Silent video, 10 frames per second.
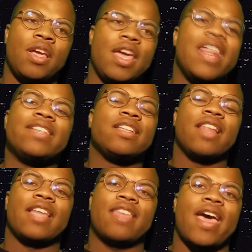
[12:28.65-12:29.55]
It isn't
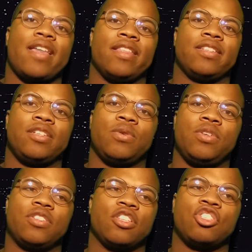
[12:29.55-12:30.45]
like that in the
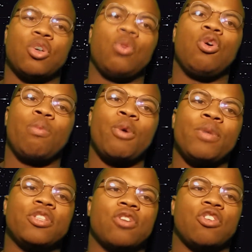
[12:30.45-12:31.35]
series. The solo
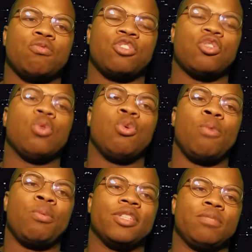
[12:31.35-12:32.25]
moments are solo
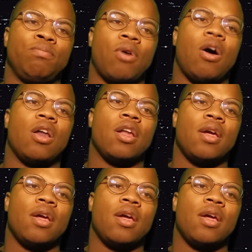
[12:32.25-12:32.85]
moments brought